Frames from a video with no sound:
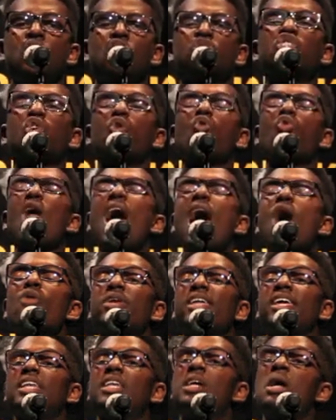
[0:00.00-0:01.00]

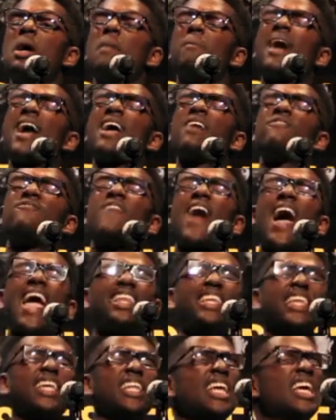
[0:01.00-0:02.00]
Surrounded by a
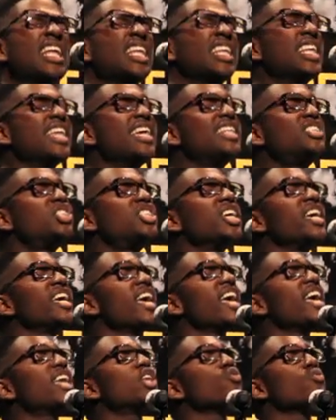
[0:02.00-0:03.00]
violent, leeching
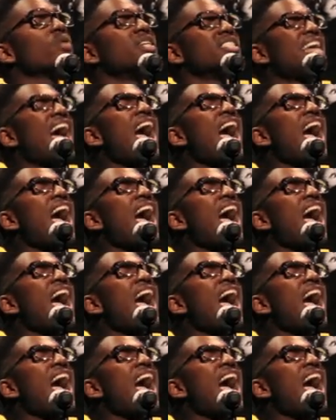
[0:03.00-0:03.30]
ignorance.